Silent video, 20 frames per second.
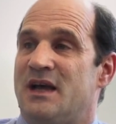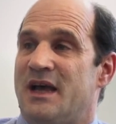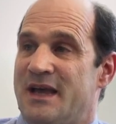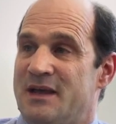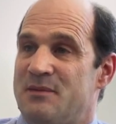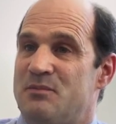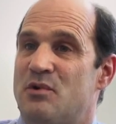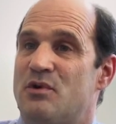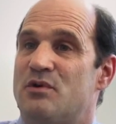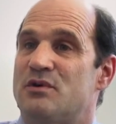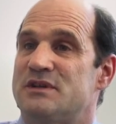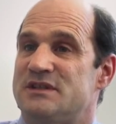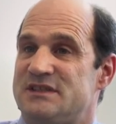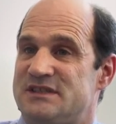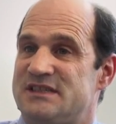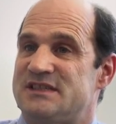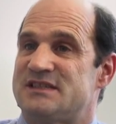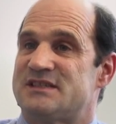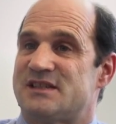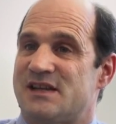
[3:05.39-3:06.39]
able in
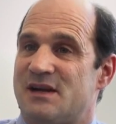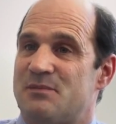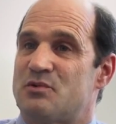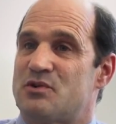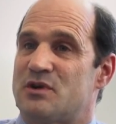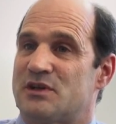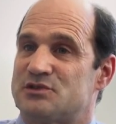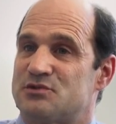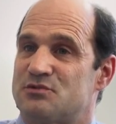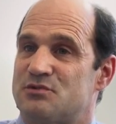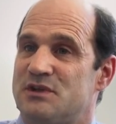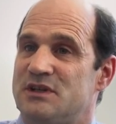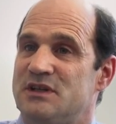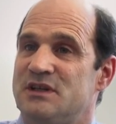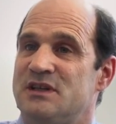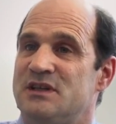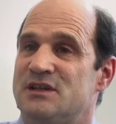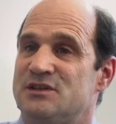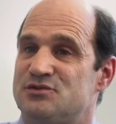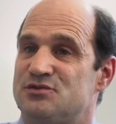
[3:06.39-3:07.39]
this
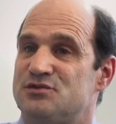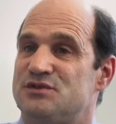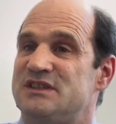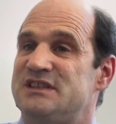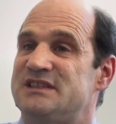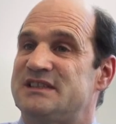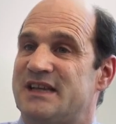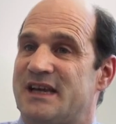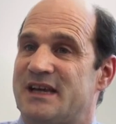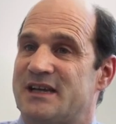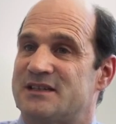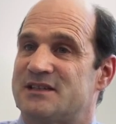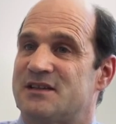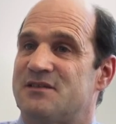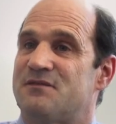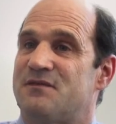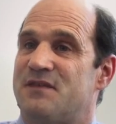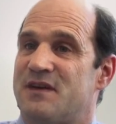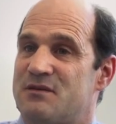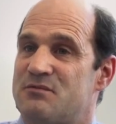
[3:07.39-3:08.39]
laboratory to detect
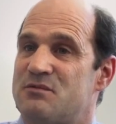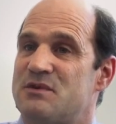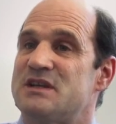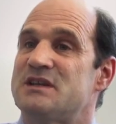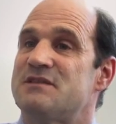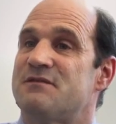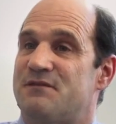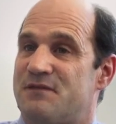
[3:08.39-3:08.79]
very,